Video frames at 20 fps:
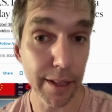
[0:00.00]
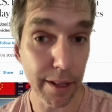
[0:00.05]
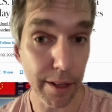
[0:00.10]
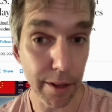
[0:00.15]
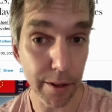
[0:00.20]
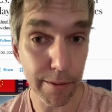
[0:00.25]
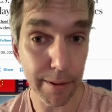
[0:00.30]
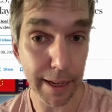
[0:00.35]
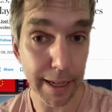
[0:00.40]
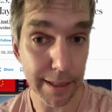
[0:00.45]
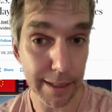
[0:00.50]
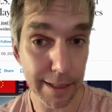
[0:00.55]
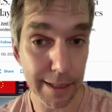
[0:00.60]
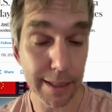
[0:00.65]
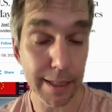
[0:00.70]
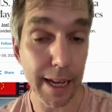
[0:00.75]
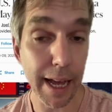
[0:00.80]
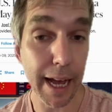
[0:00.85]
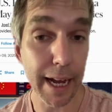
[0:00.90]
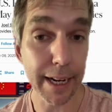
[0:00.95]

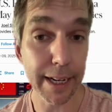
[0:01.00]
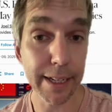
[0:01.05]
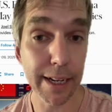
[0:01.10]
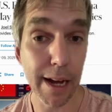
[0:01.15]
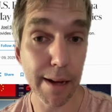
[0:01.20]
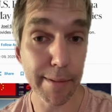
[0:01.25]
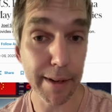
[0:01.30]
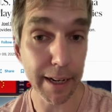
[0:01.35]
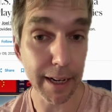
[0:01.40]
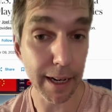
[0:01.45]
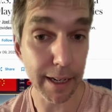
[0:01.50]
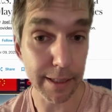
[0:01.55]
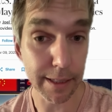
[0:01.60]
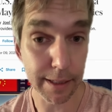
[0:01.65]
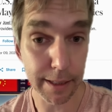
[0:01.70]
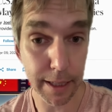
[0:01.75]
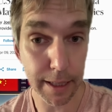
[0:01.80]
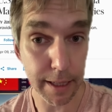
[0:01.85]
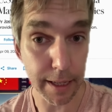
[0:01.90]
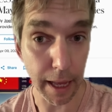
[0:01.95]
US's economic
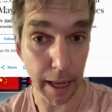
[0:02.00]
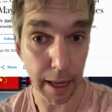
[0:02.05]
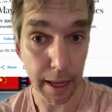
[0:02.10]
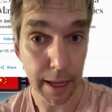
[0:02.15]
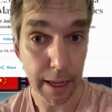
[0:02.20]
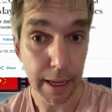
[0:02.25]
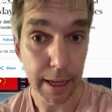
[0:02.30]
hostility